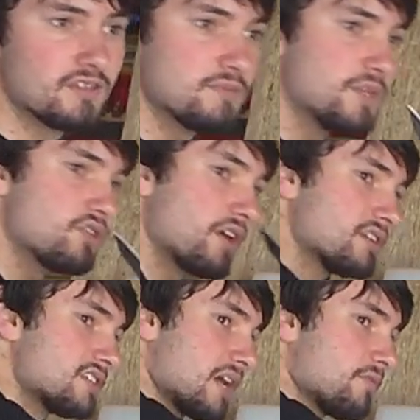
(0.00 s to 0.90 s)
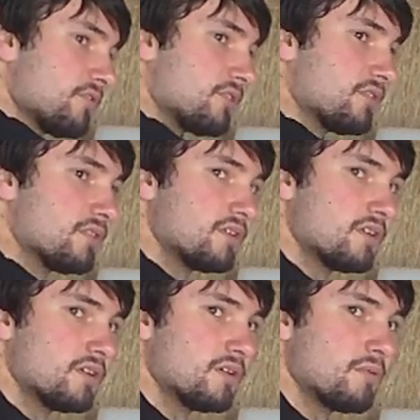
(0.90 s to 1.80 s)
You'd be trying to stab through,
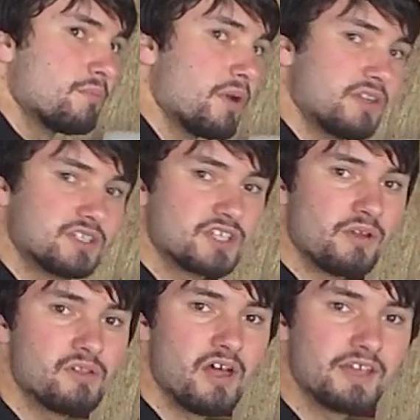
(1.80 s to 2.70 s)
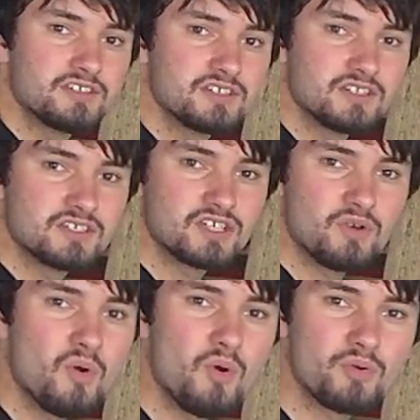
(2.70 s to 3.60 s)
but it's so light and it's
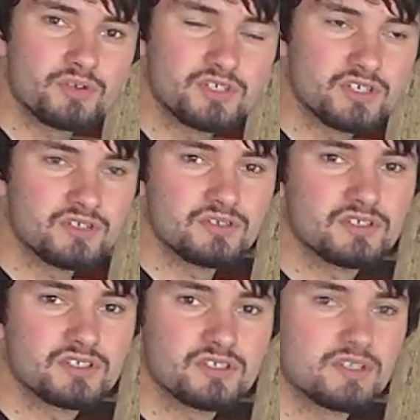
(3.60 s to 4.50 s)
so awkward to use,